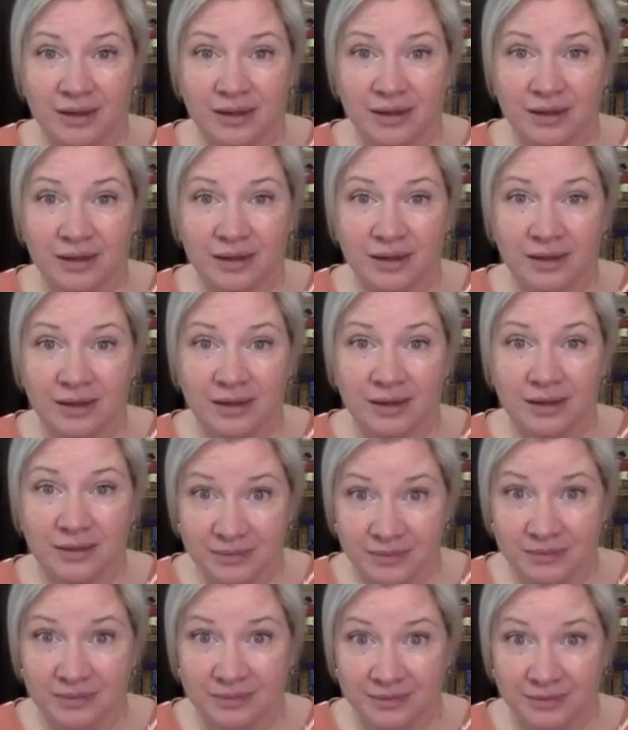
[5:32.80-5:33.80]

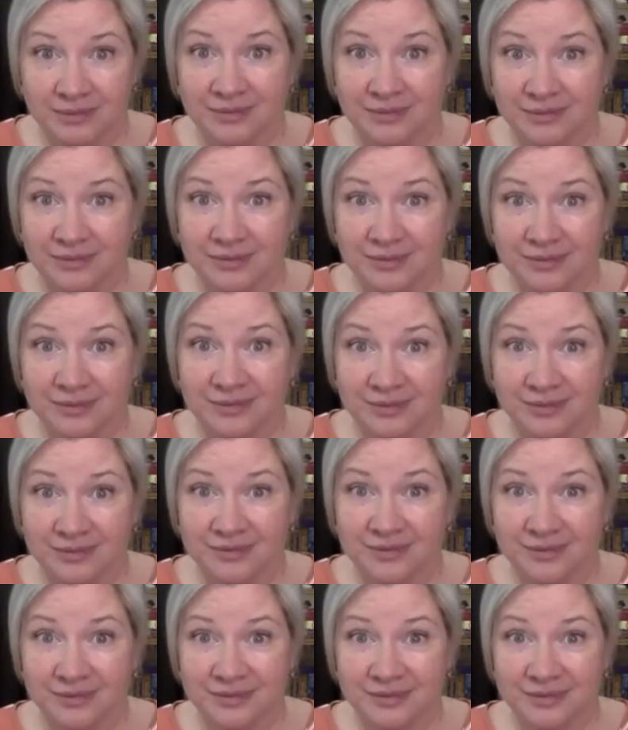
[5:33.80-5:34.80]

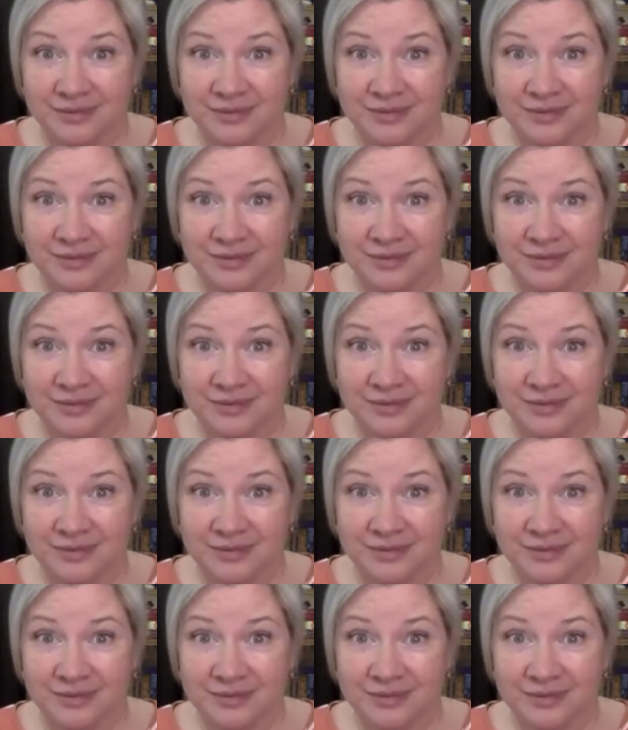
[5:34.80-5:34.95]
Nobody speaks.